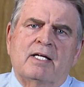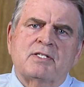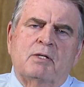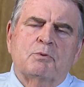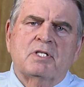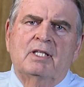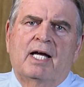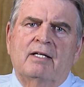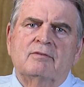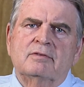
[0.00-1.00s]
as he was
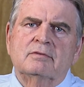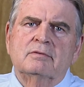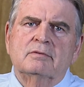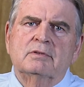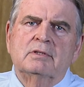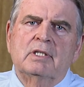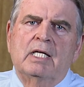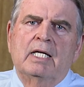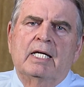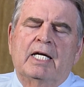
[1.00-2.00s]
alive.
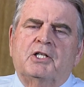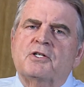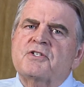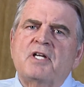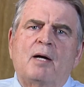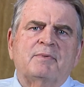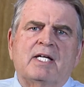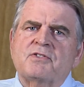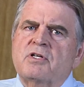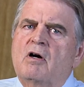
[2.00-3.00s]
He could have stopped
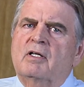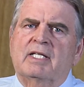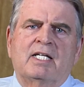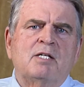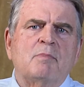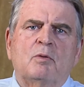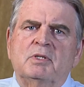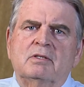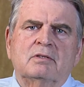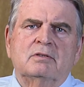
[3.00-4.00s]
that saw at any
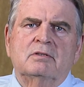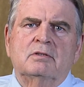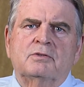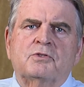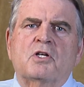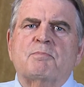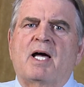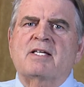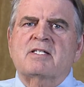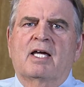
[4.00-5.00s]
moment just
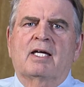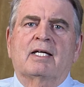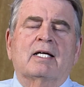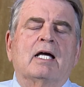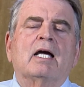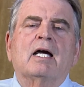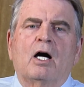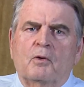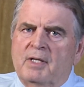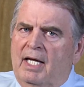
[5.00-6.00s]
by saying,
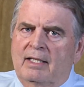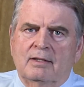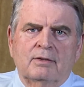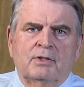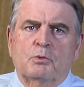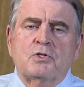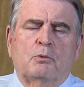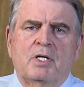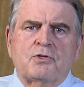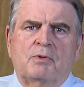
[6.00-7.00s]
okay, there was no
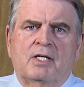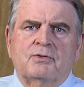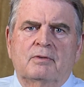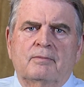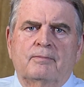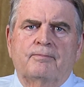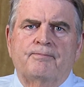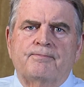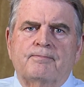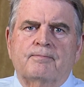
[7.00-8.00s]
resurrection.
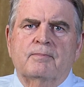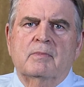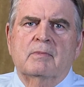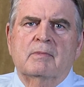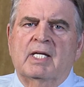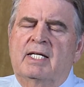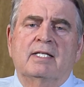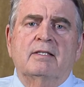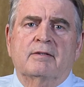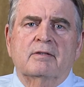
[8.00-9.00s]
He
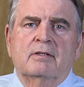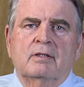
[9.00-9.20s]
didn't.